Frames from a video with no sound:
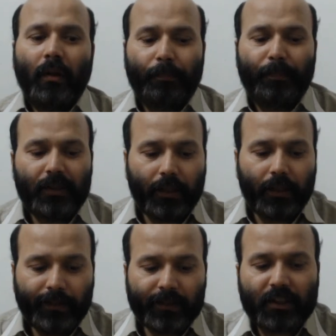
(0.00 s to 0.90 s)
with the
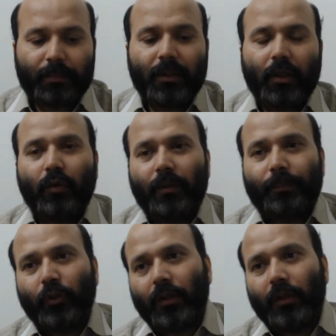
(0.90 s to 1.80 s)
ends of the lower
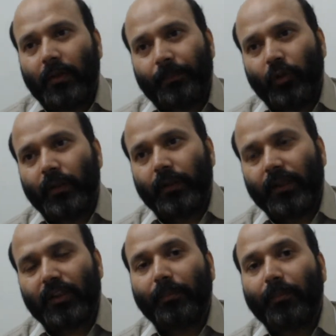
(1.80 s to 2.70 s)

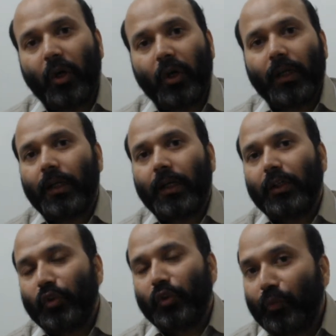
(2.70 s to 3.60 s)
Paleolithic, the
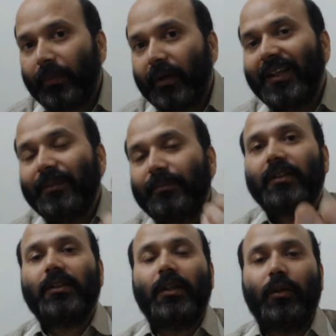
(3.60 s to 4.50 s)
modern human
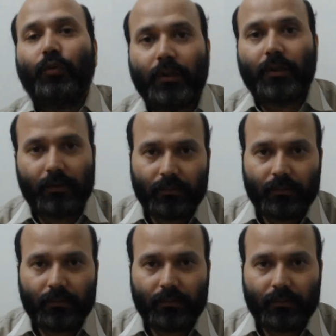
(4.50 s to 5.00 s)
emerges out.